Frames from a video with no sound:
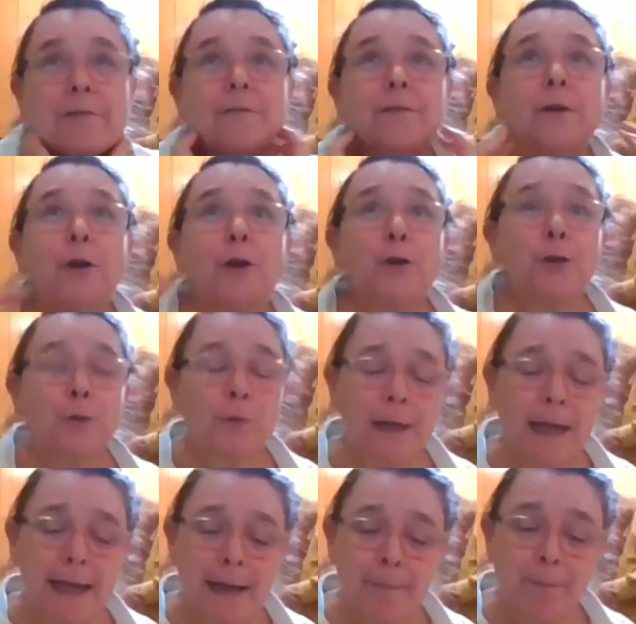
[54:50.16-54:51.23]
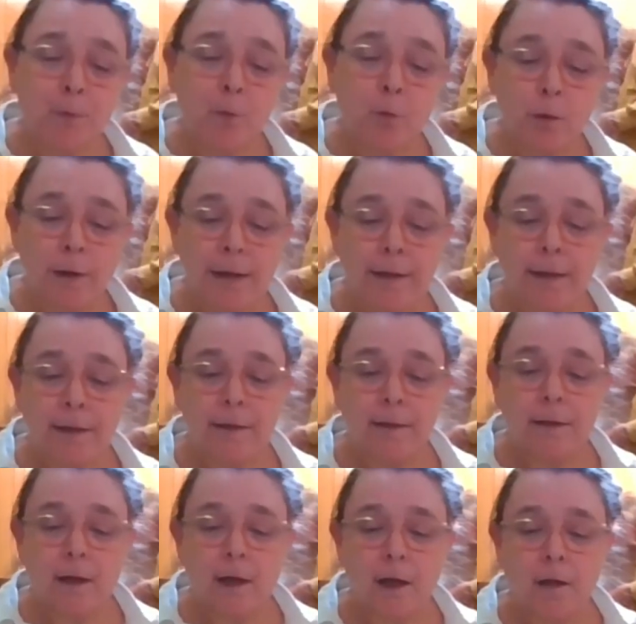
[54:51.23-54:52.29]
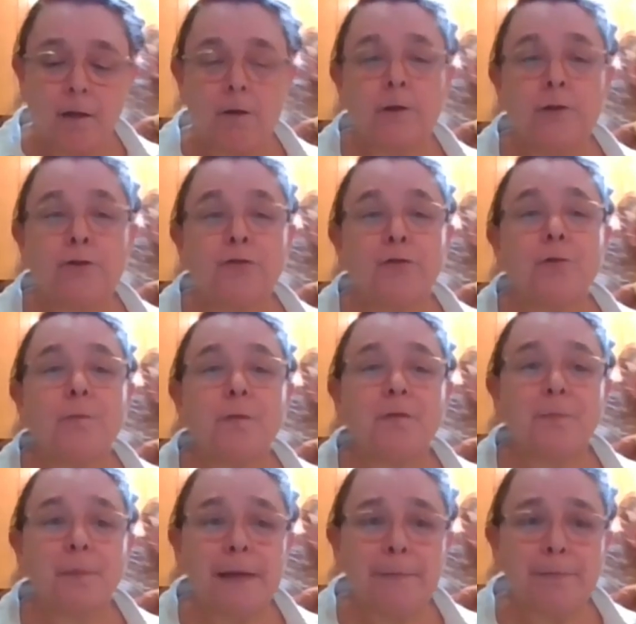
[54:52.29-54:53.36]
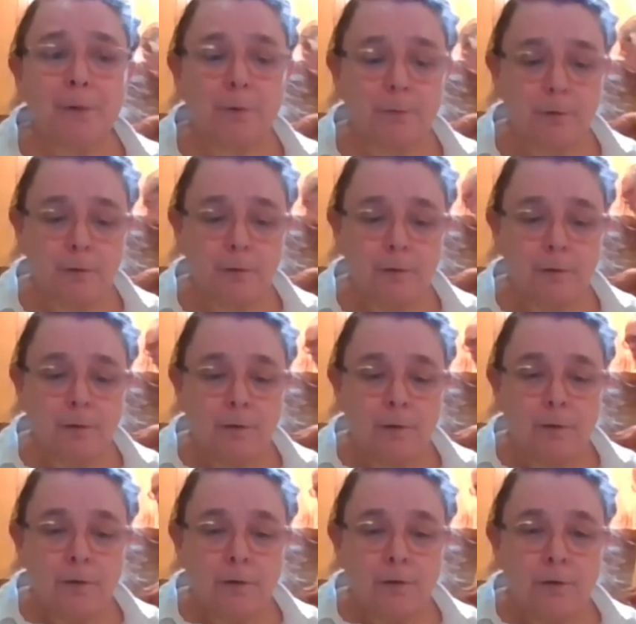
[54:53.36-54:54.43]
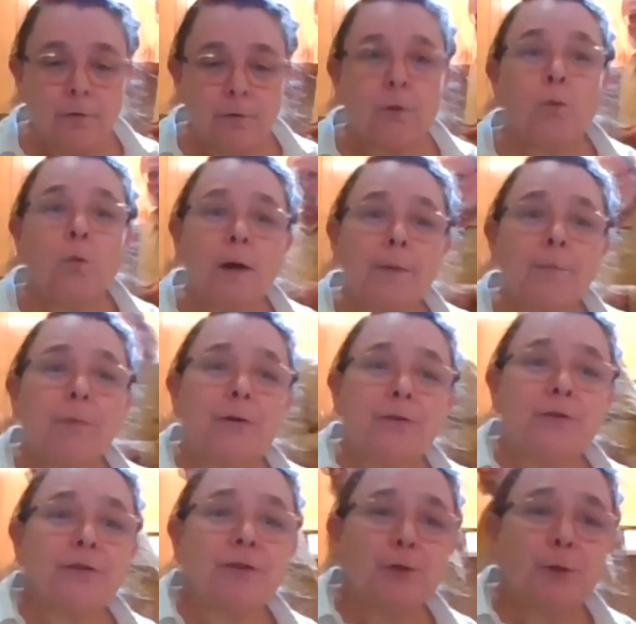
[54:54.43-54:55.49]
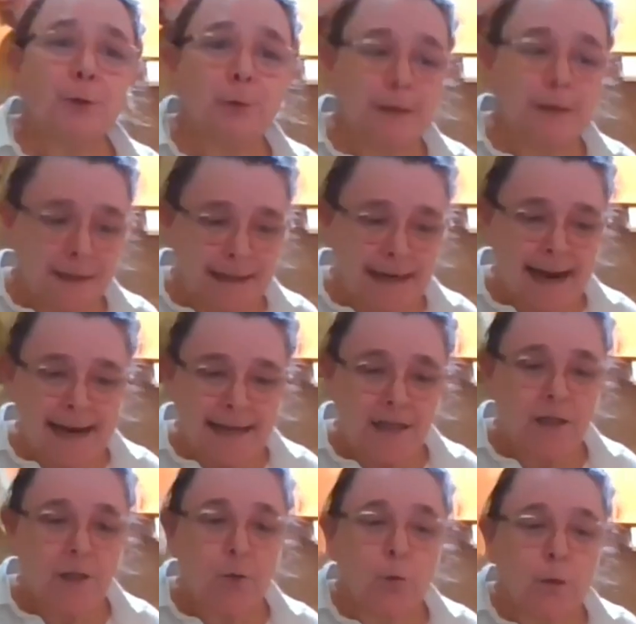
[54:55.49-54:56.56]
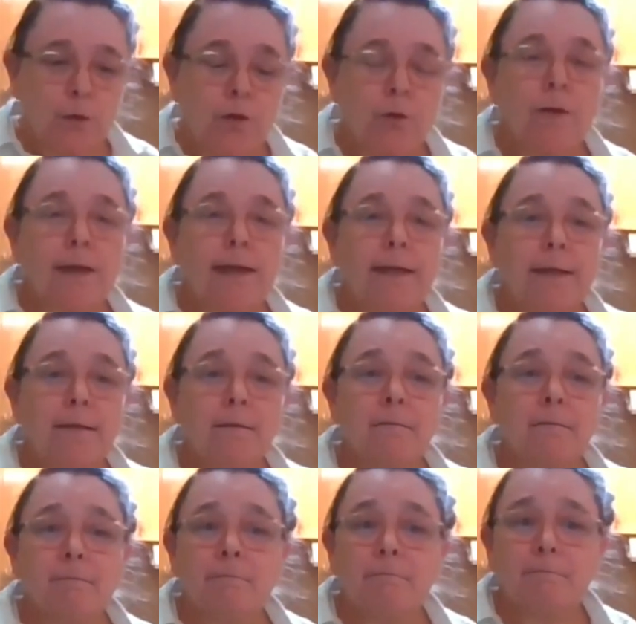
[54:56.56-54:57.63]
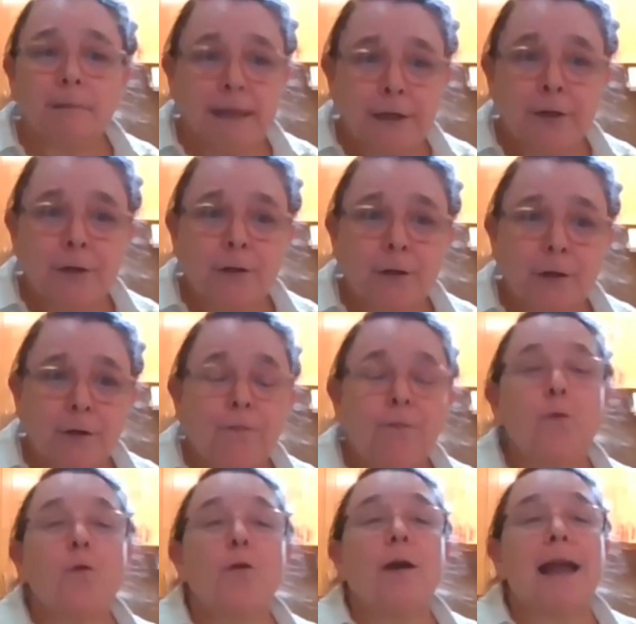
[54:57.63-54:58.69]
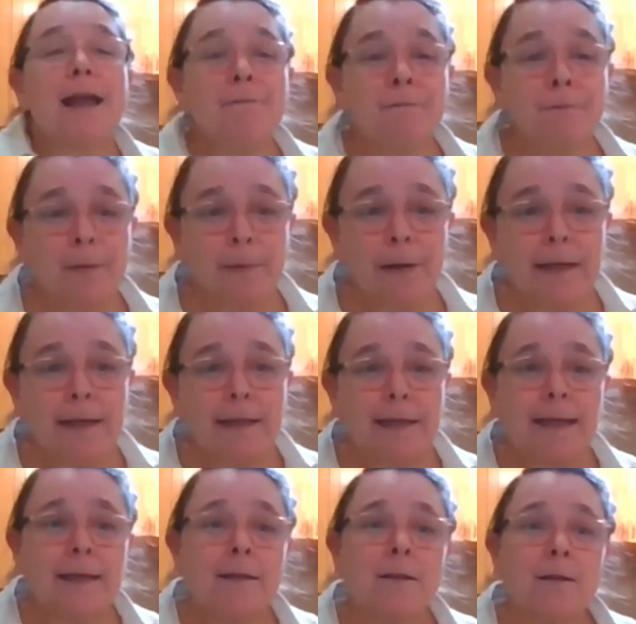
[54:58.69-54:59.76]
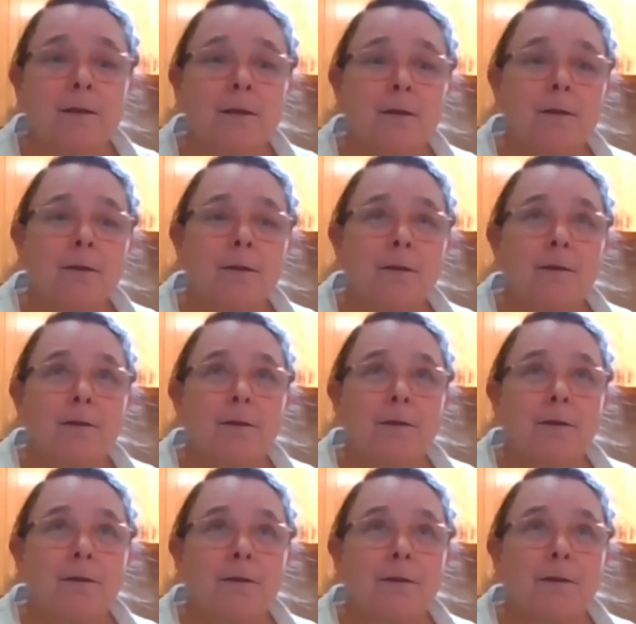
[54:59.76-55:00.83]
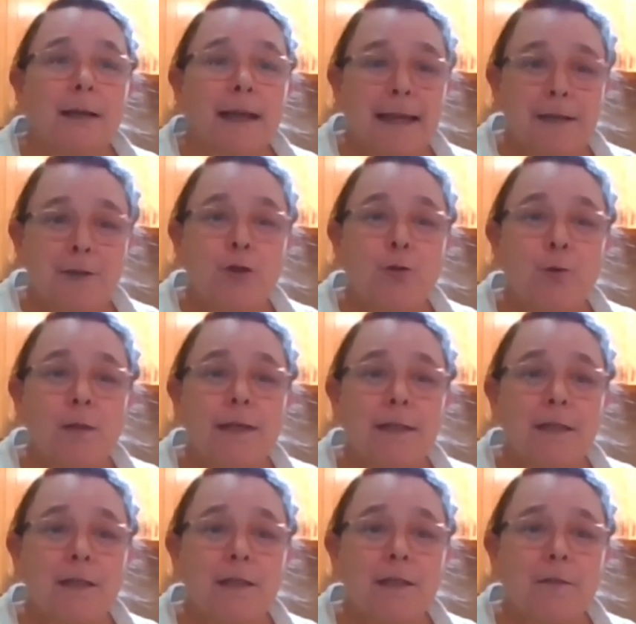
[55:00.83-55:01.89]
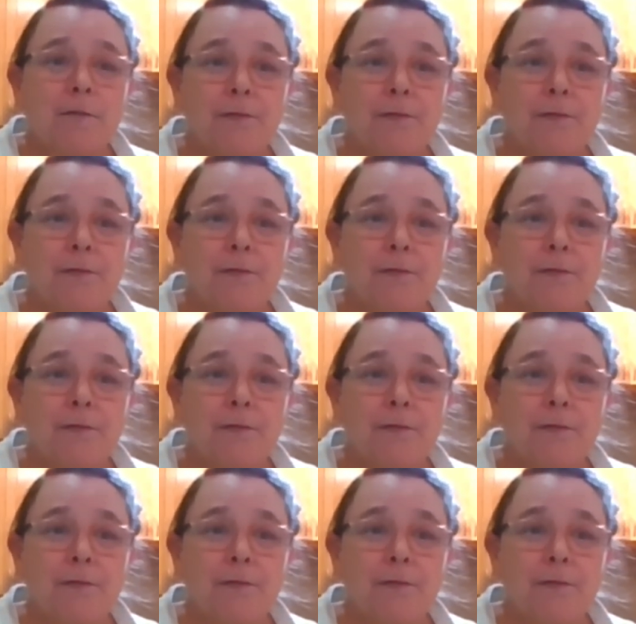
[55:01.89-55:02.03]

if you camp with a large group of people, the one person who is tasked with cooking dinner for everybody then can do this